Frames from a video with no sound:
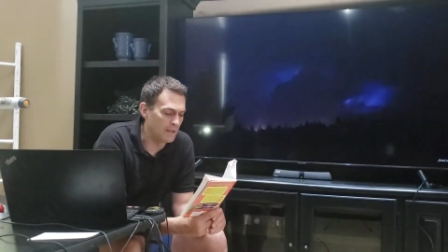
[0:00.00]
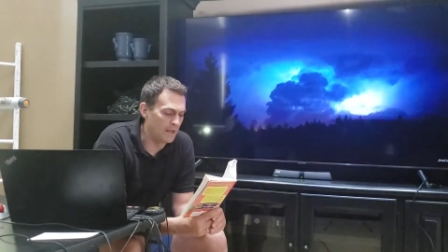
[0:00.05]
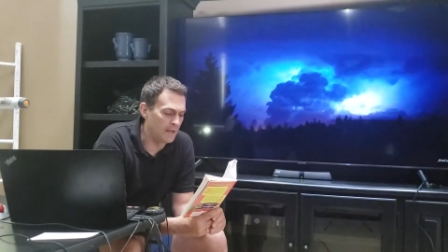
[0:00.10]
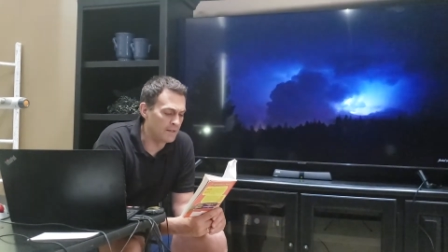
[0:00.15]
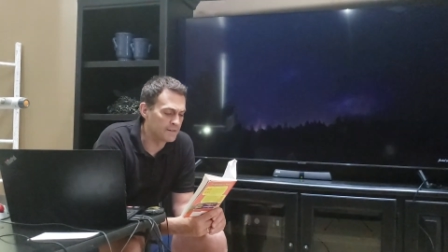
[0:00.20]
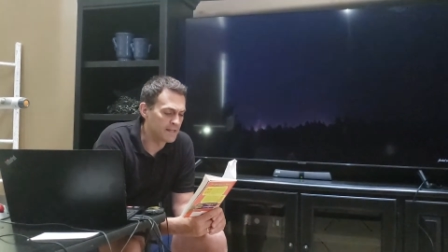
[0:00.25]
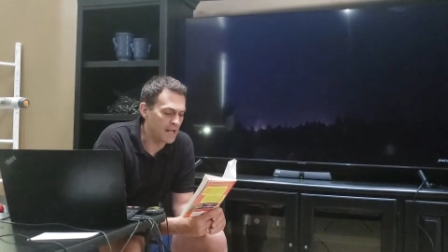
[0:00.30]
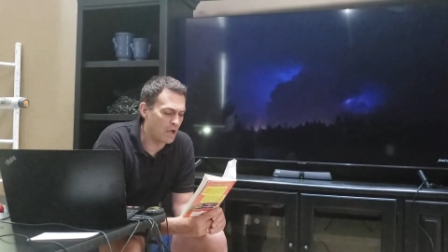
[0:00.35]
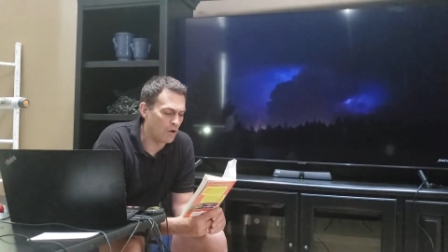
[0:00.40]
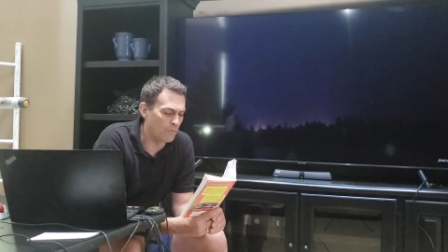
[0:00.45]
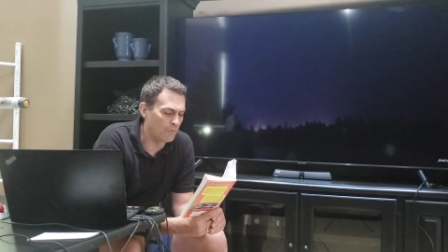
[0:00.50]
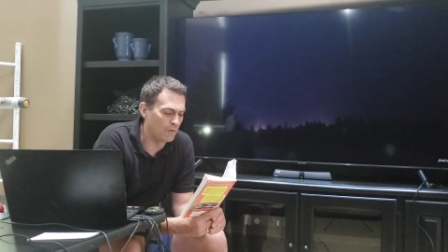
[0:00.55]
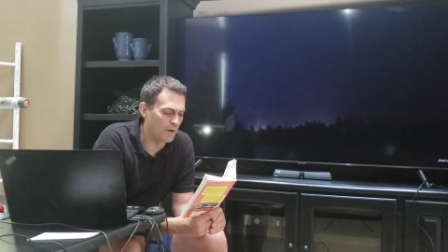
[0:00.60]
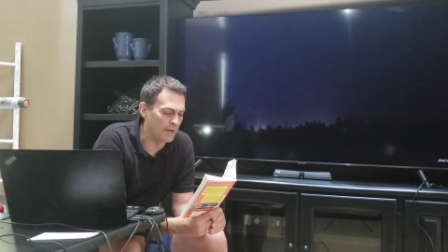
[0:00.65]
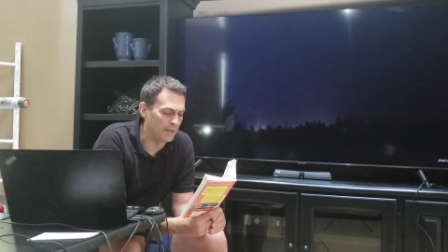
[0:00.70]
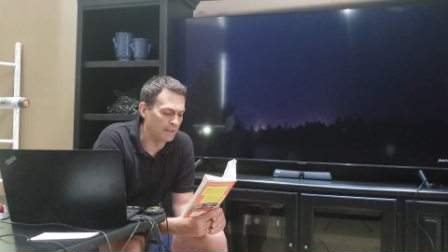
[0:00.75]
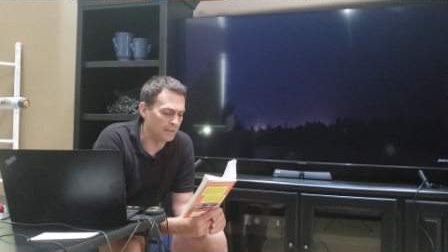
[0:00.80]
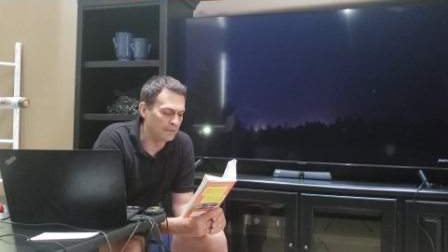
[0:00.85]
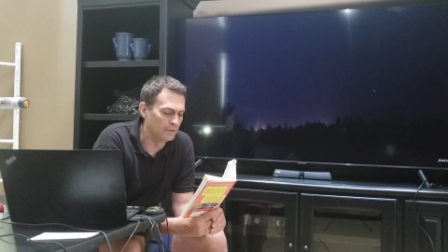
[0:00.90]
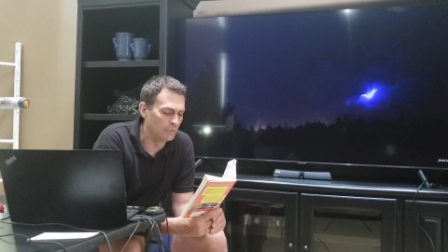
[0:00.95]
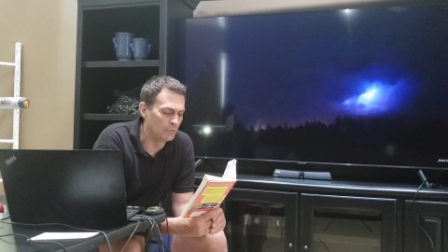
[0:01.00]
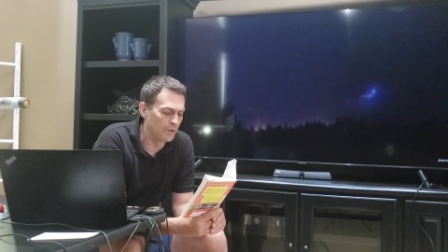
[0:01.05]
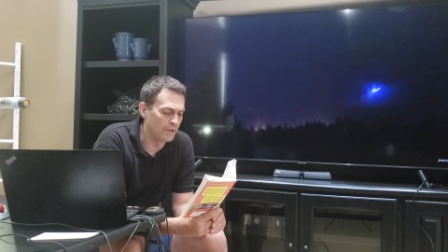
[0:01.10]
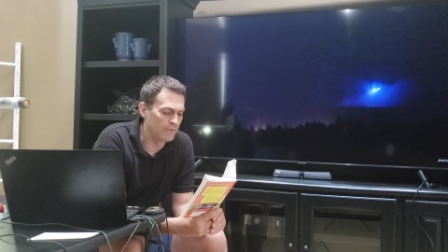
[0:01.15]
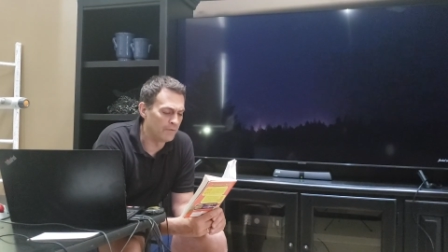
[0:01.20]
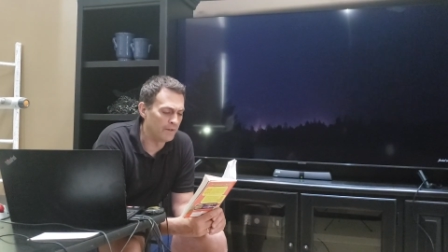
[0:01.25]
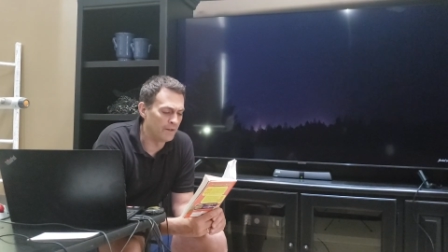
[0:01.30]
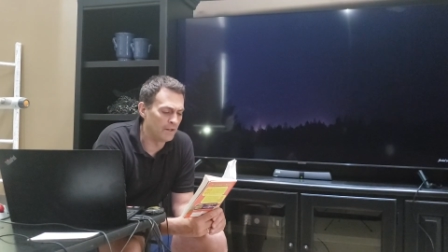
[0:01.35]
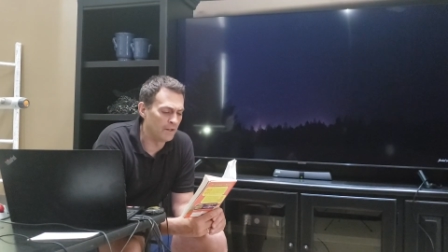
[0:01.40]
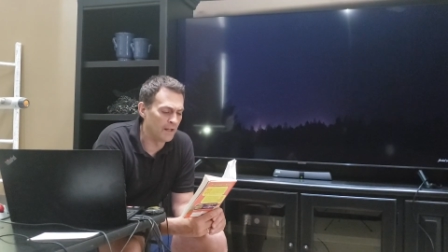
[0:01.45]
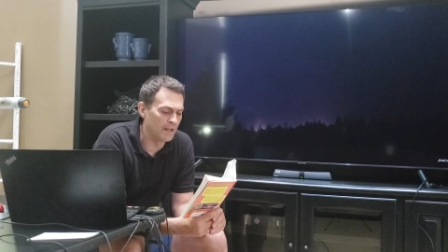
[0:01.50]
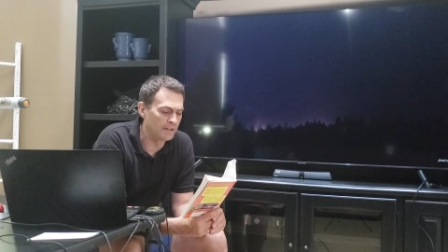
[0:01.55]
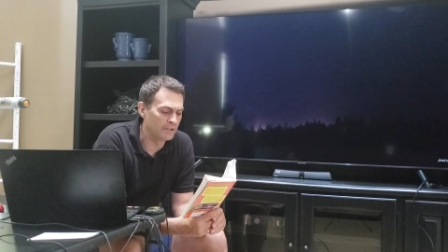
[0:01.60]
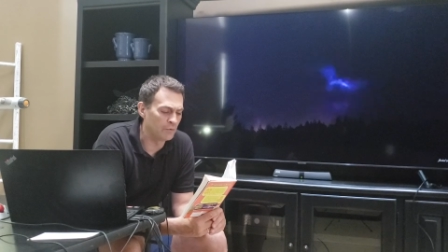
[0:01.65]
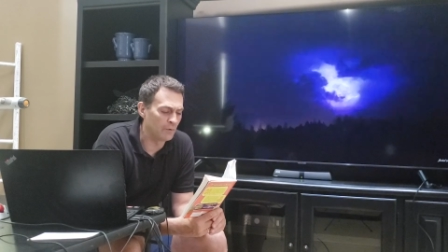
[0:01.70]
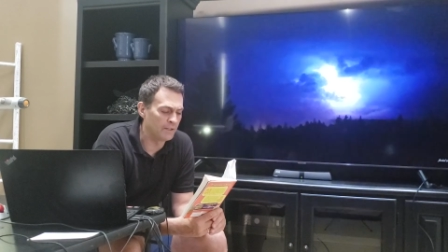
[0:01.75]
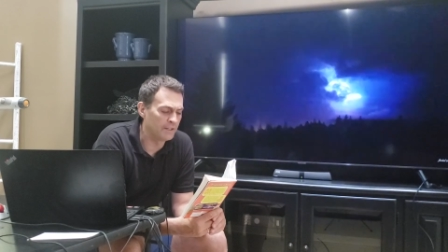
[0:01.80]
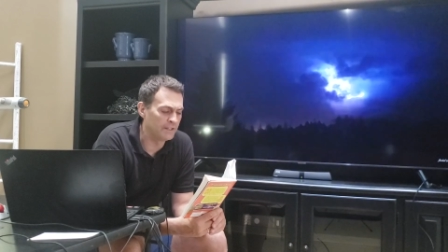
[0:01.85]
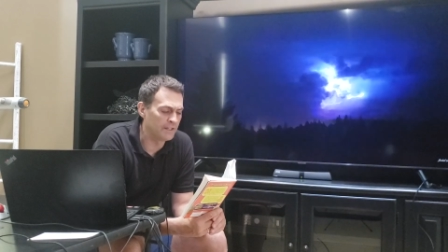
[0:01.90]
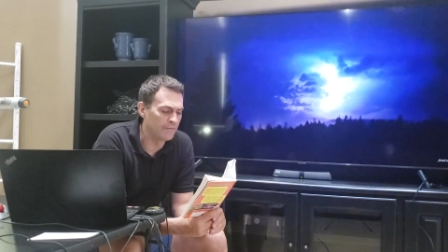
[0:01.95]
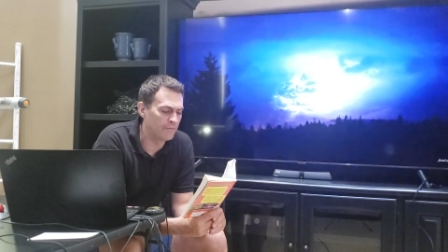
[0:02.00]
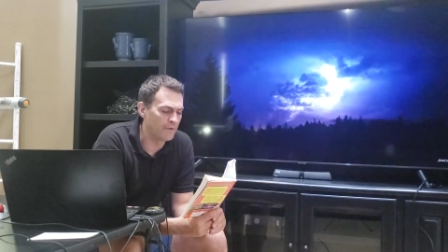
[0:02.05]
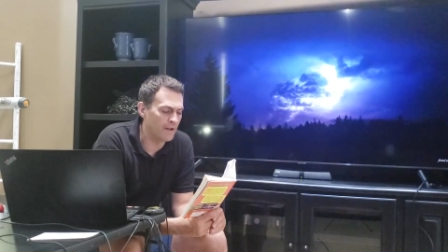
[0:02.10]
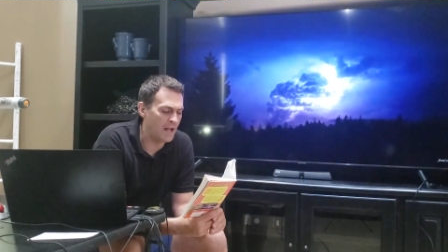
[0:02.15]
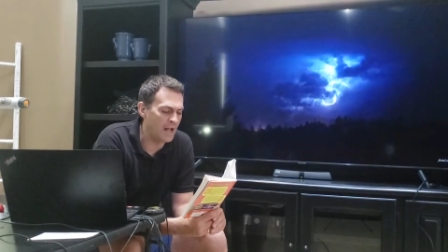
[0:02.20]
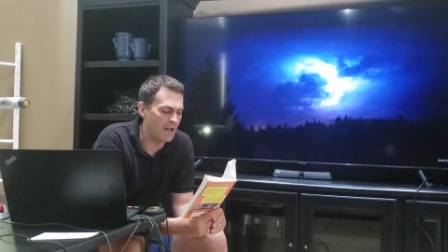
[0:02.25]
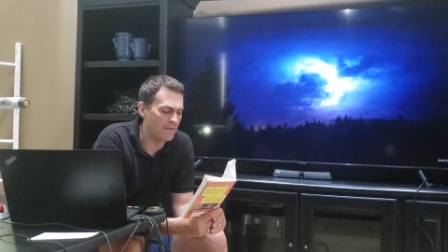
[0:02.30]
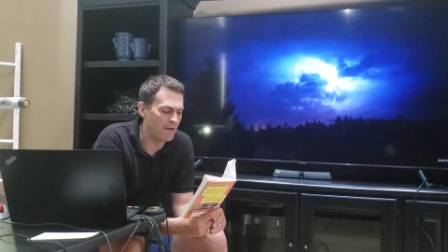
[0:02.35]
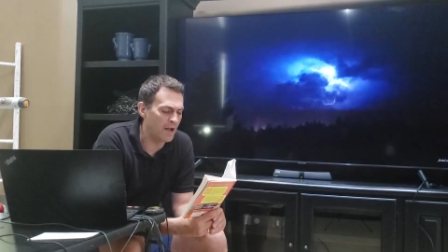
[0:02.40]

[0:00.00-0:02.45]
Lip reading: is how frightened we feel at 25,